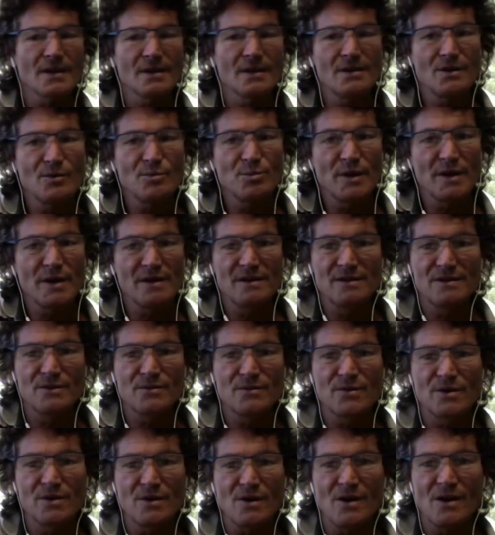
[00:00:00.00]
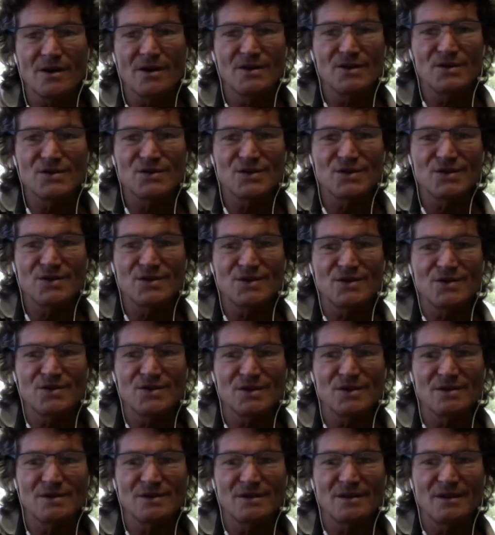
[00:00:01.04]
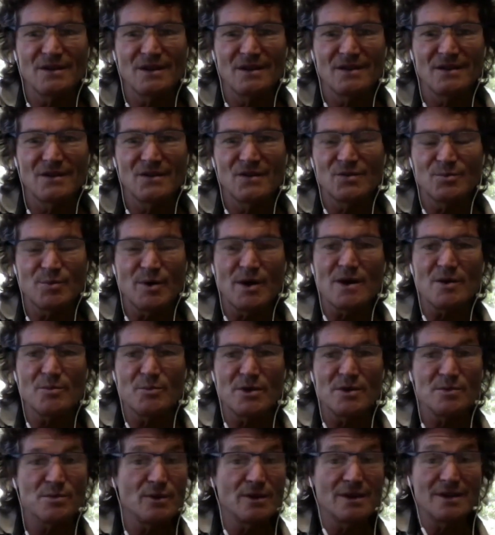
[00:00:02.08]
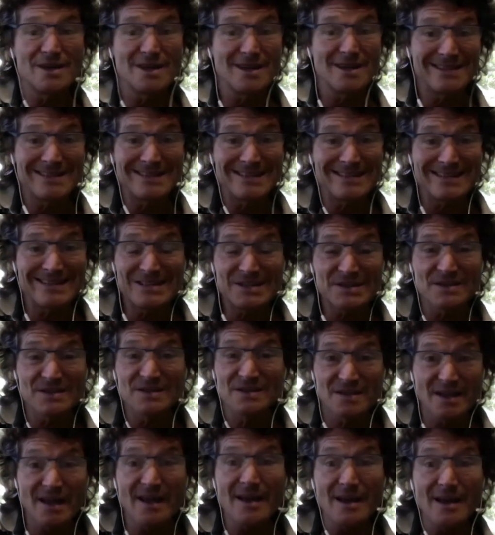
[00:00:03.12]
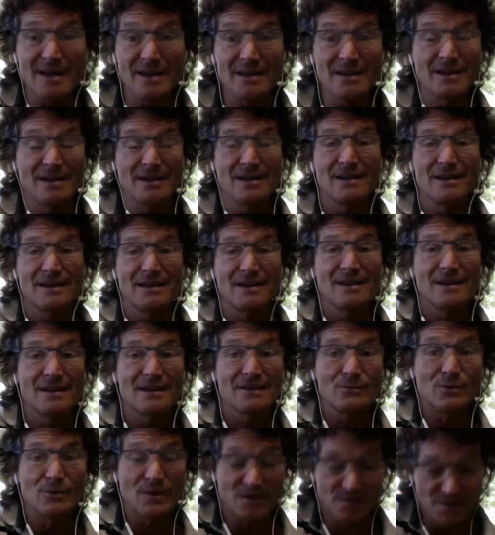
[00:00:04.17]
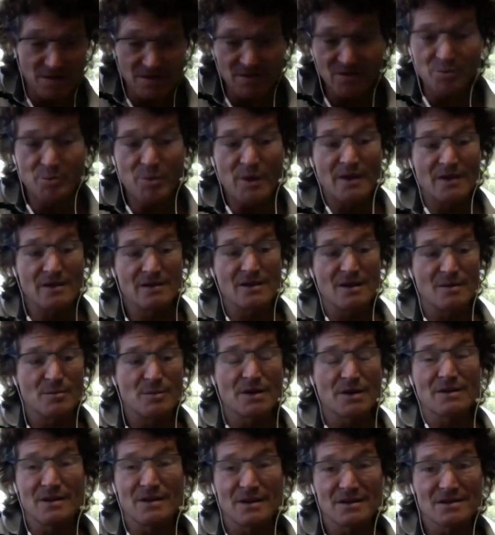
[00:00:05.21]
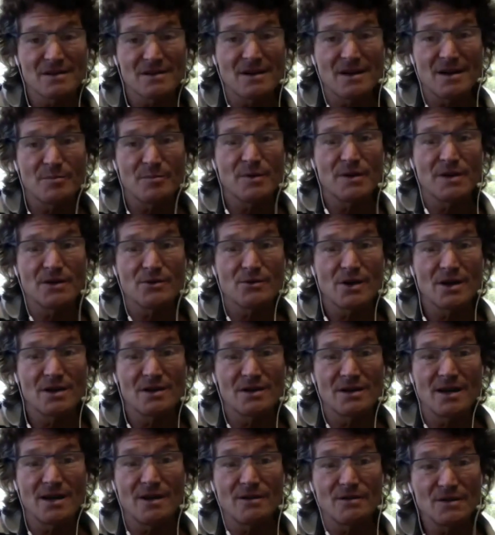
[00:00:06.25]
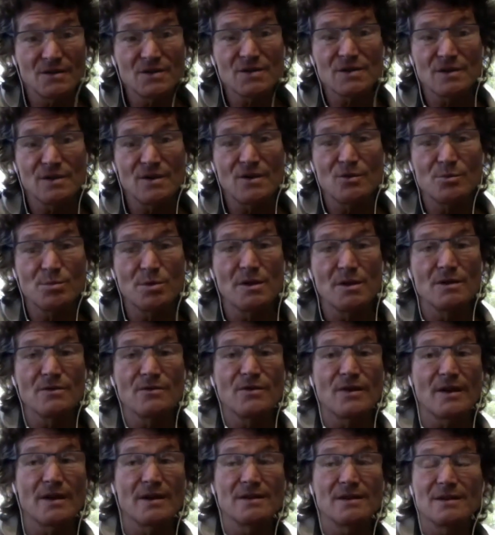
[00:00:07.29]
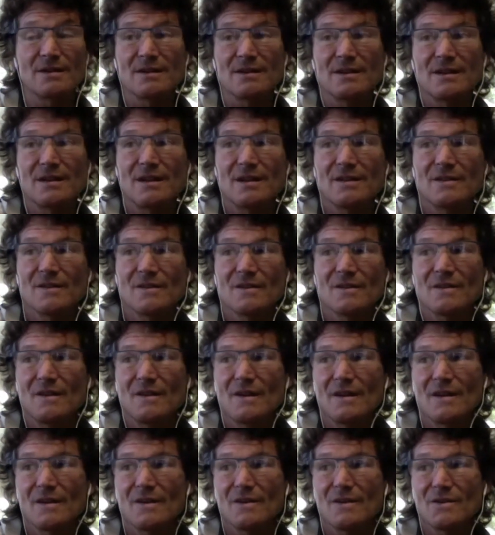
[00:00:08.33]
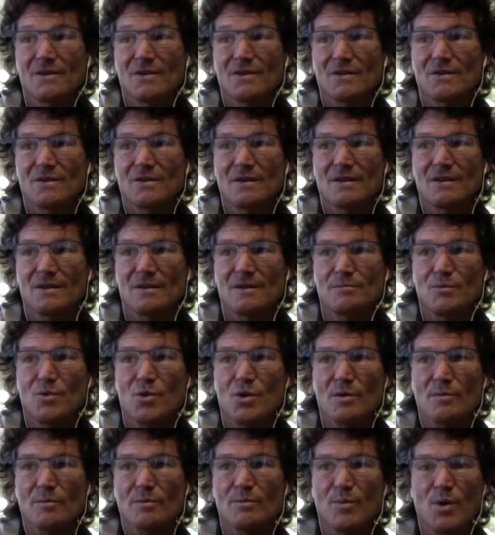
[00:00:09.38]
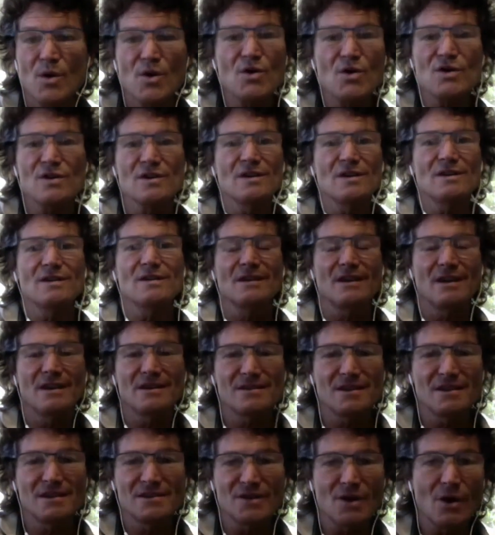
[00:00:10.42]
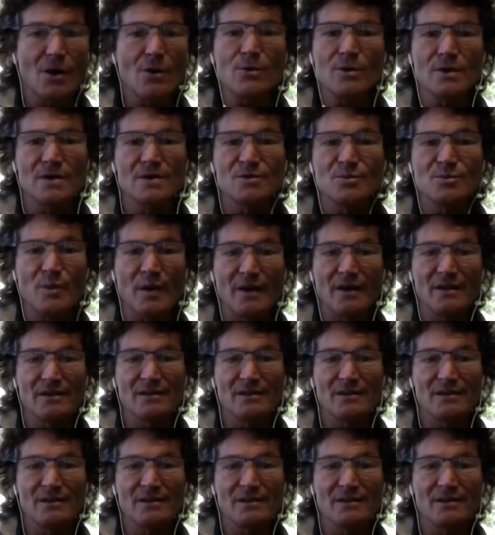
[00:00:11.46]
play to different audiences and inspire people. And to this day, with this pandemic that's happening right now, this global event, it's as more pertinent as it's always been.